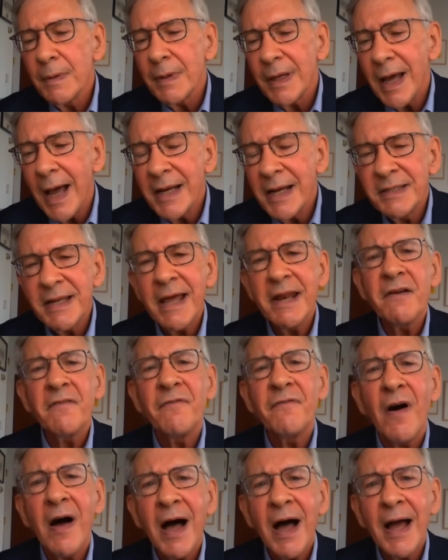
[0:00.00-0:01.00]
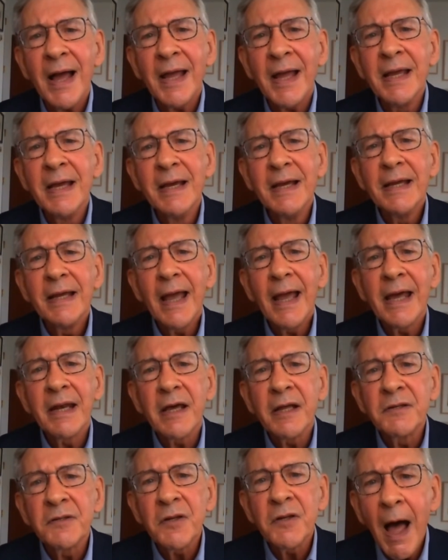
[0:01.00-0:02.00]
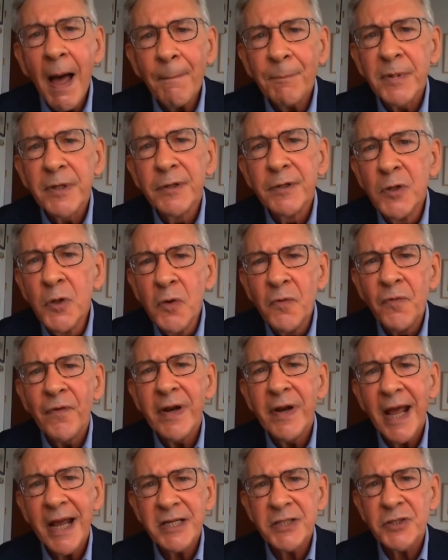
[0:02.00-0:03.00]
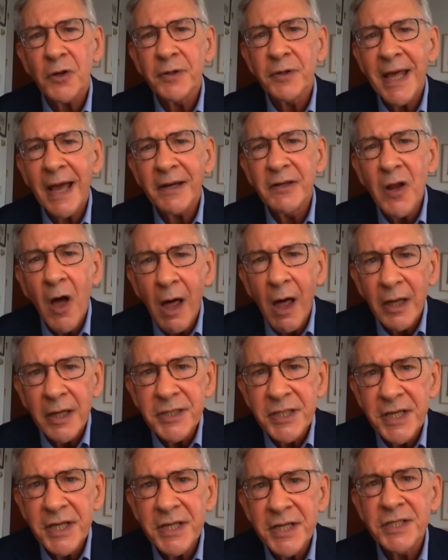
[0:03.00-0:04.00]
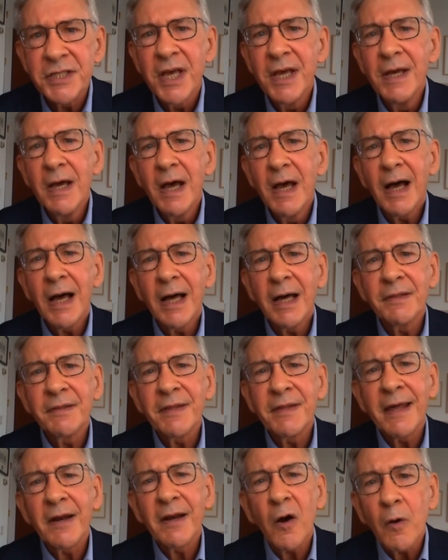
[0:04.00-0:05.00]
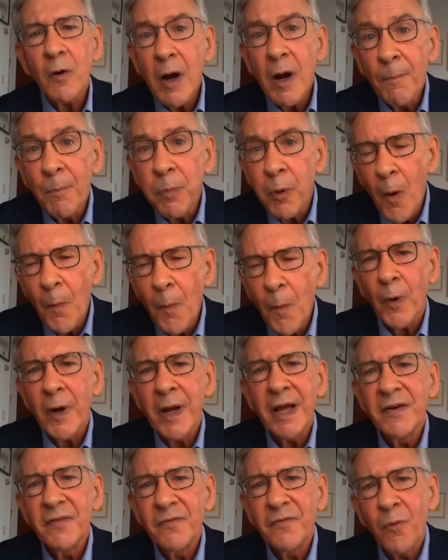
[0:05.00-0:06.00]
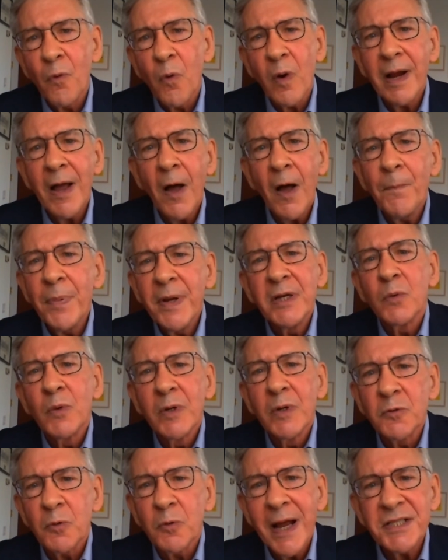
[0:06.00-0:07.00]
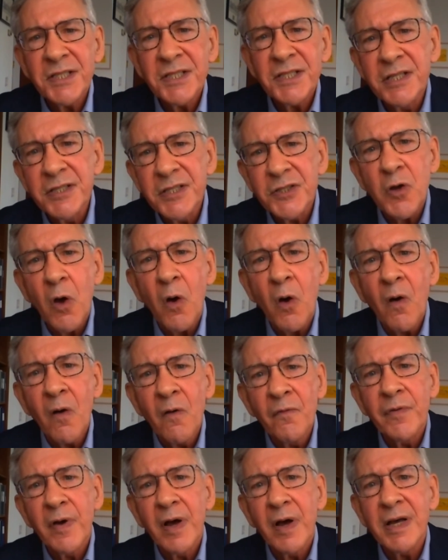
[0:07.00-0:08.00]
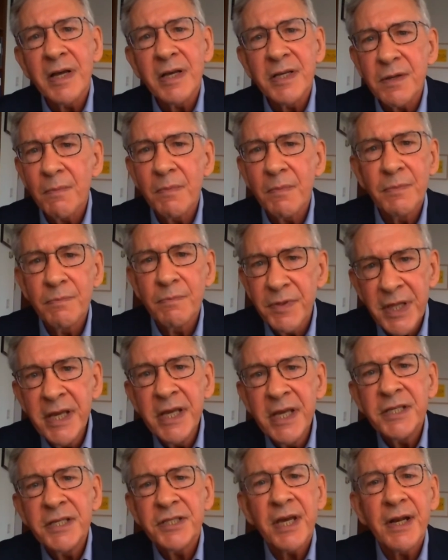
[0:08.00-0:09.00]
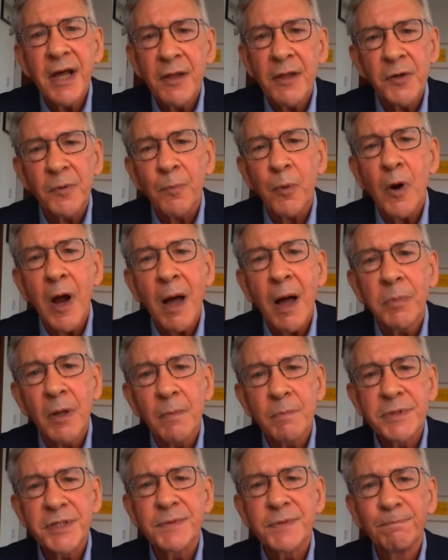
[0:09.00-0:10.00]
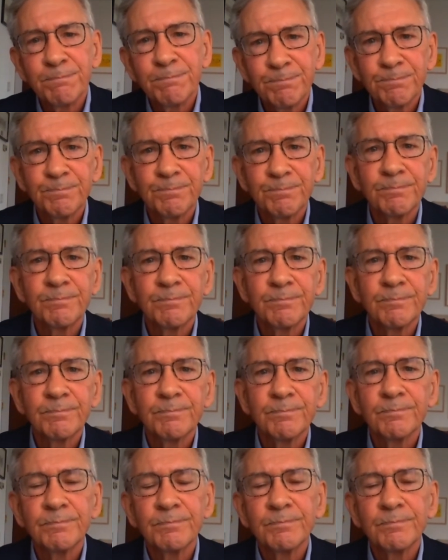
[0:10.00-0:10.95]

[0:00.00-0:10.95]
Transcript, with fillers: identify and adopt new financial technologies uh, that are appropriate for helping to address and solve these and other problems. You